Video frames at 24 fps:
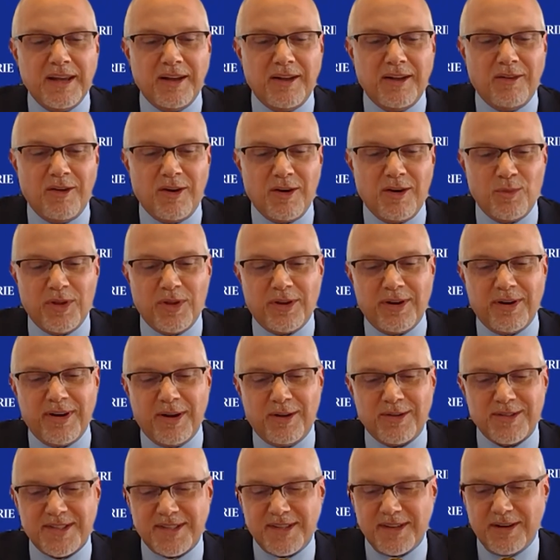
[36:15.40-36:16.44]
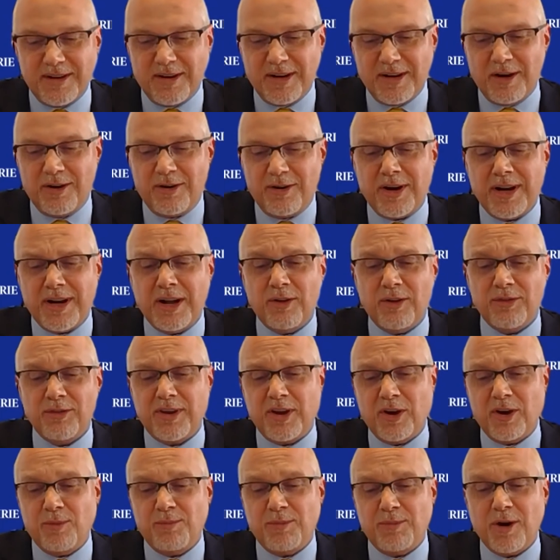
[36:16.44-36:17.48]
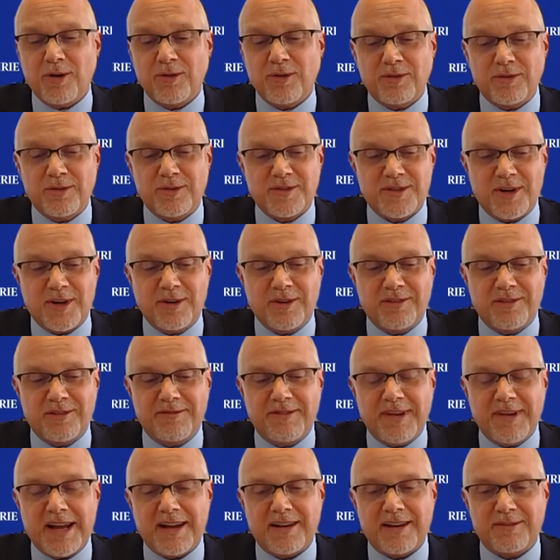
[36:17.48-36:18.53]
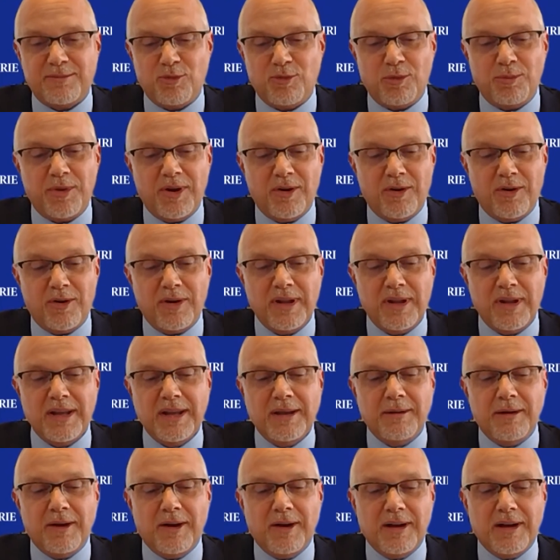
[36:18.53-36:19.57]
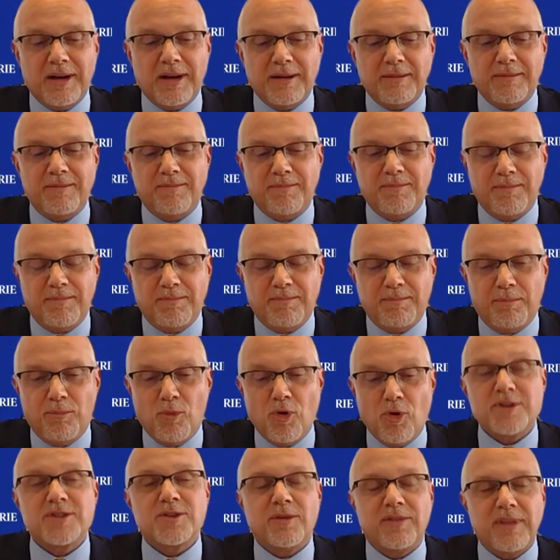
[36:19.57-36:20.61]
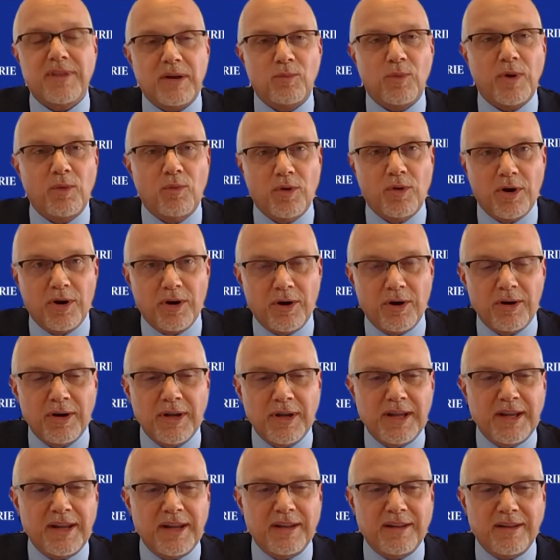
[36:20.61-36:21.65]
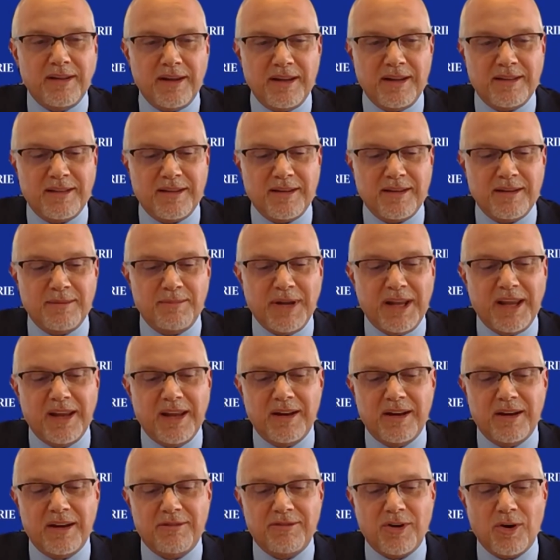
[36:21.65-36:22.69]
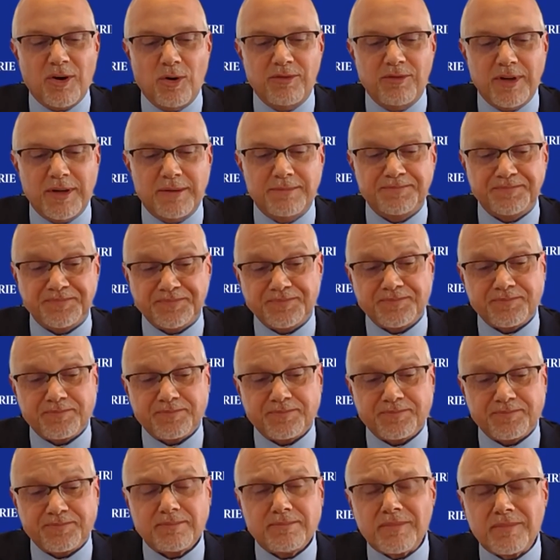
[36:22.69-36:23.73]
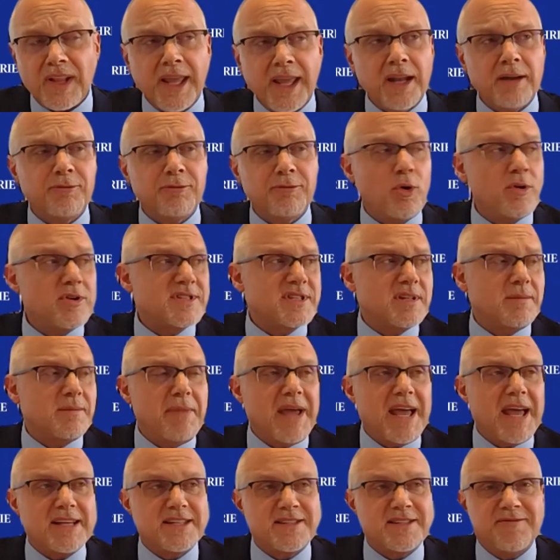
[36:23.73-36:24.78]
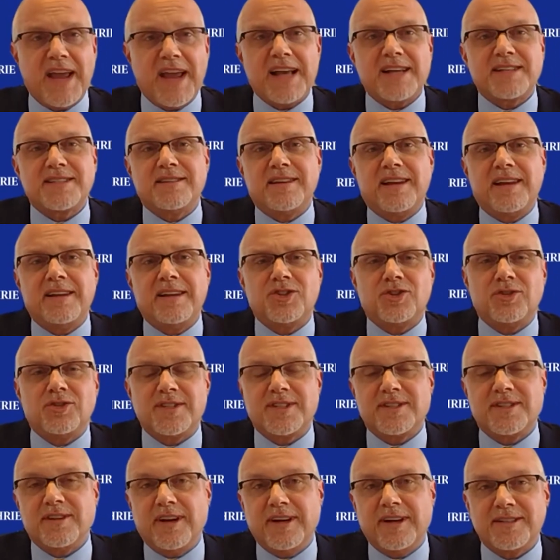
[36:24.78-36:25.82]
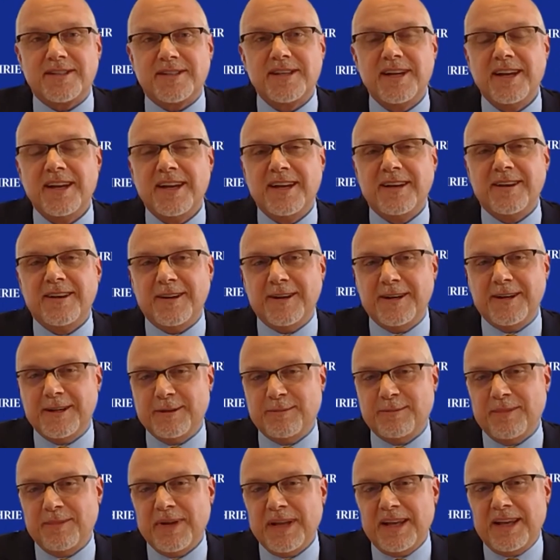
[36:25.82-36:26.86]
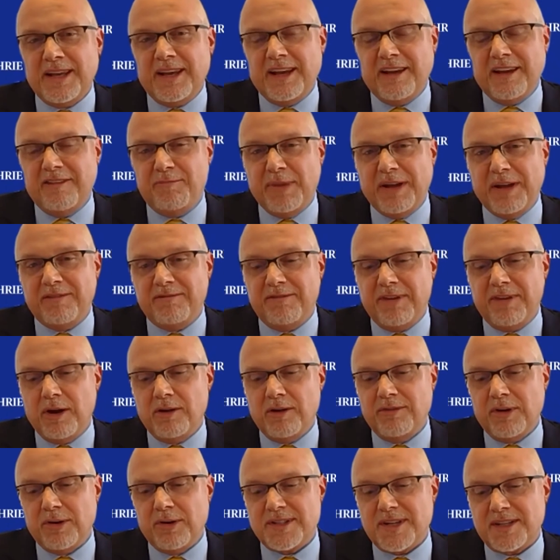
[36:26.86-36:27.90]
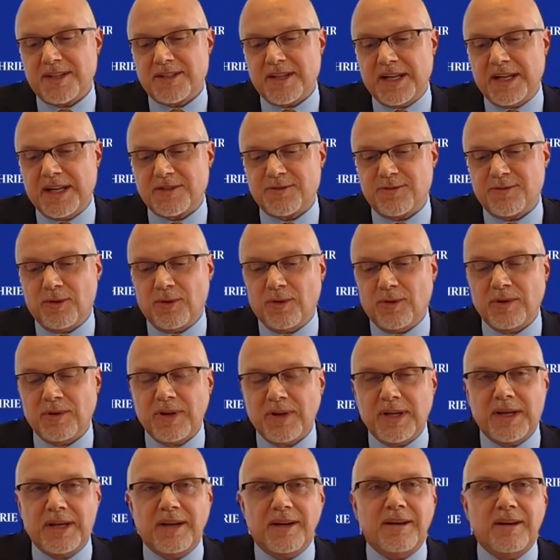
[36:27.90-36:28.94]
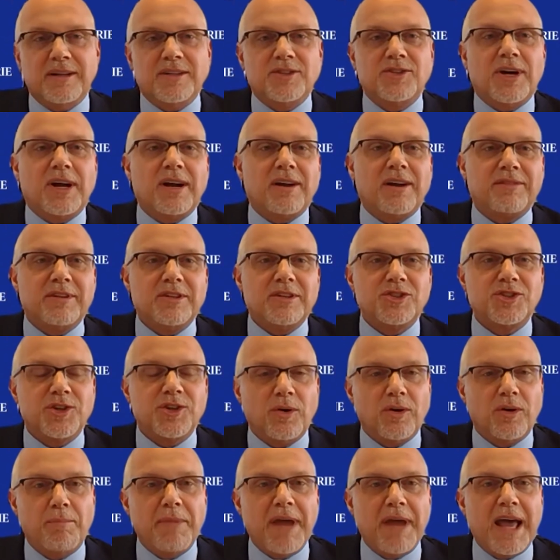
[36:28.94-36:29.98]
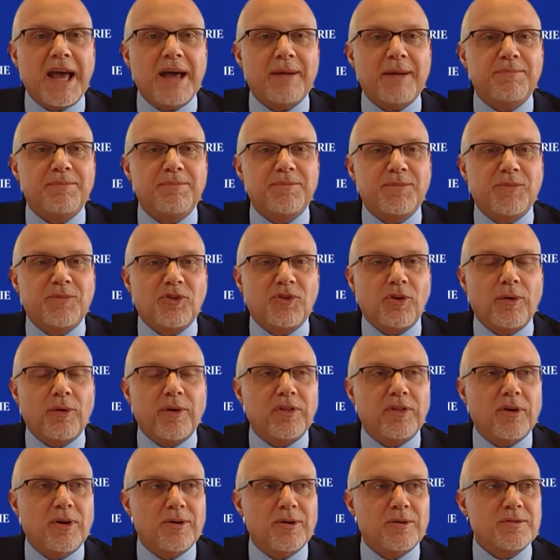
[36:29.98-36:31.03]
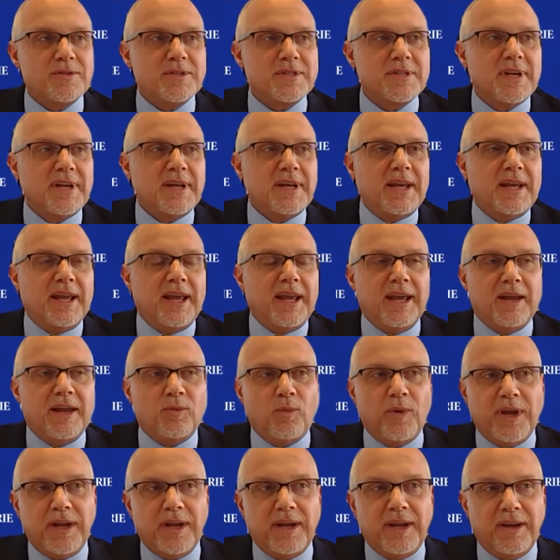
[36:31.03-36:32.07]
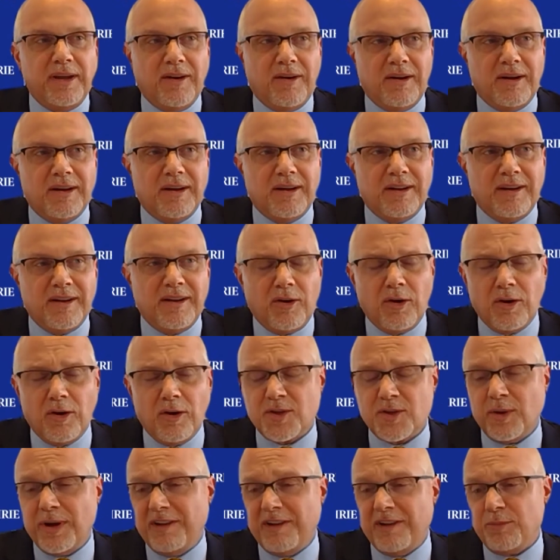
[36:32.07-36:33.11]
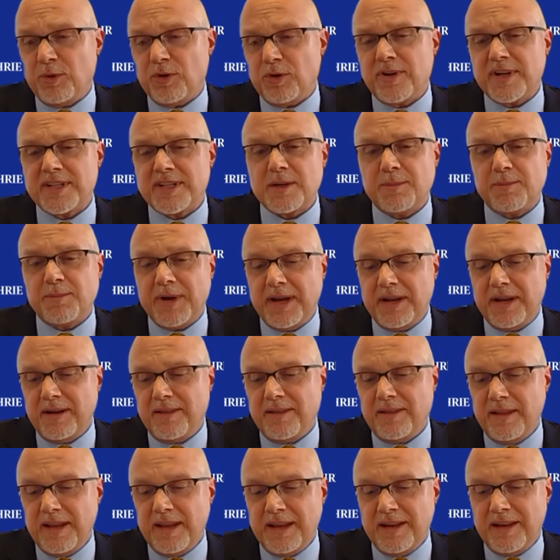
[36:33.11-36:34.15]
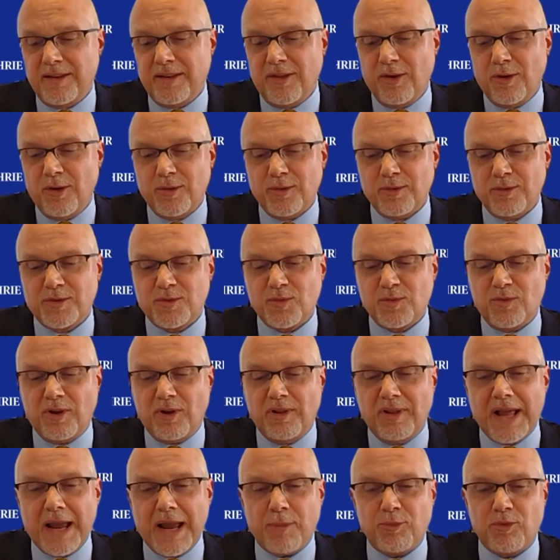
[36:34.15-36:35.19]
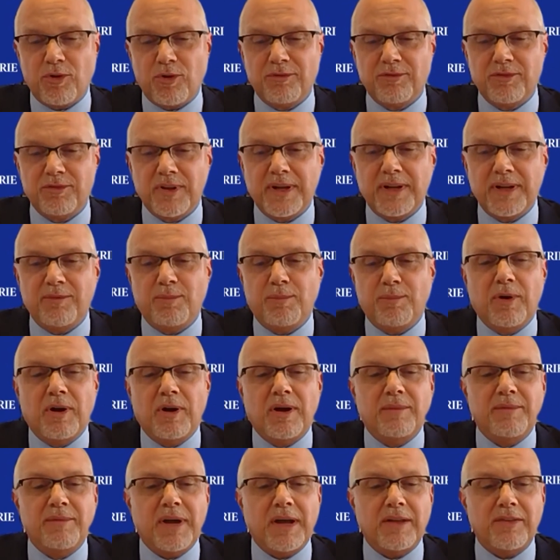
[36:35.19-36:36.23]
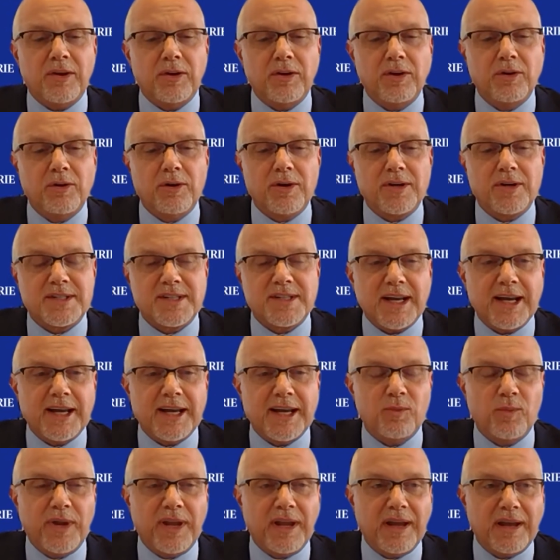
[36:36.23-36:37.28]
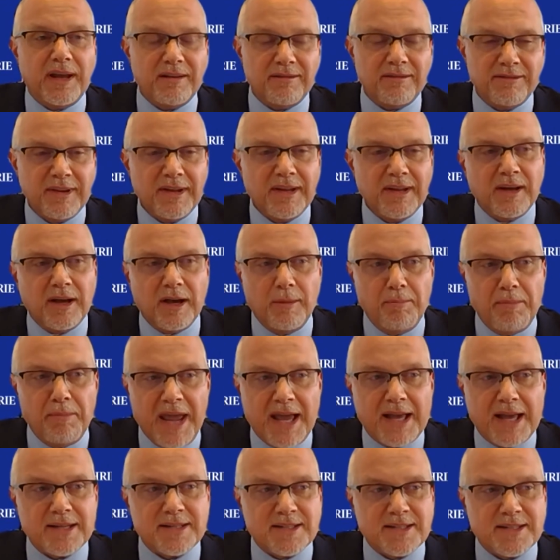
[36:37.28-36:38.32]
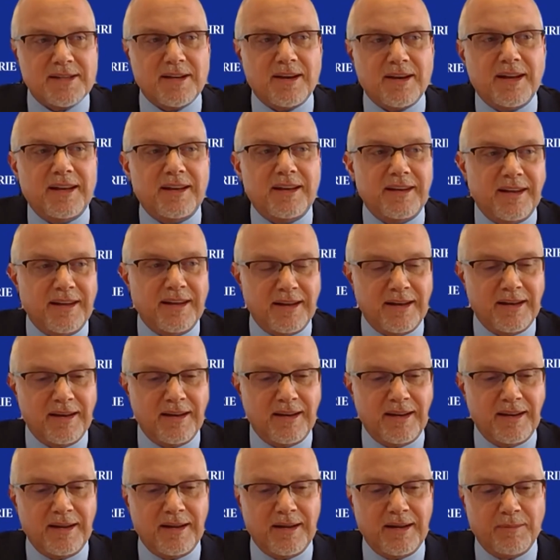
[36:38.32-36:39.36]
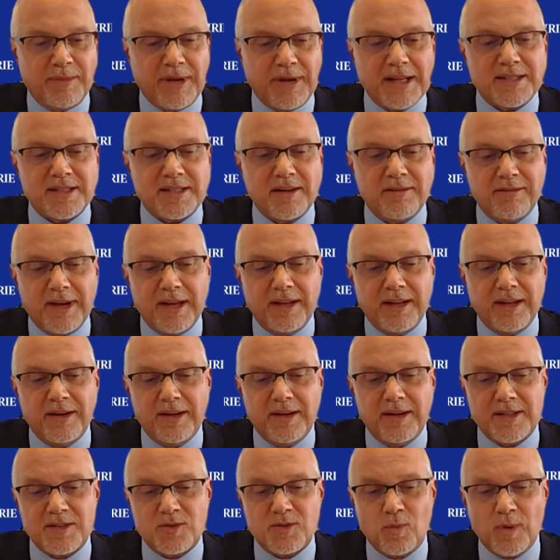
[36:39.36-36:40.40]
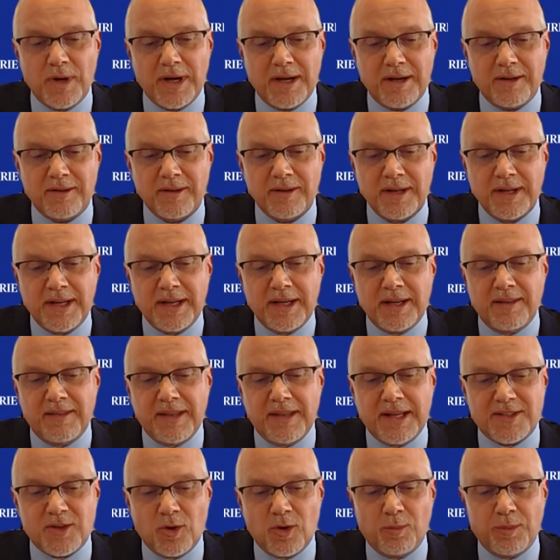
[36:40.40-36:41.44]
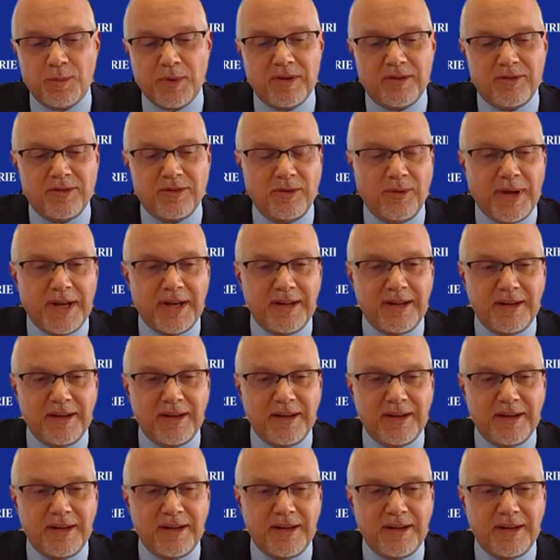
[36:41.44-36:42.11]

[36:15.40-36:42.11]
along with our healthcare partners, are in fact prepared more so than we were at the beginning of COVID. And of course, the mass vaccination sites have been very, very successful. Jonathan showed a map showing those, and we also have participated in those collaboratively. On the New York side, we have a mass site in Pennsylvania as well that's open to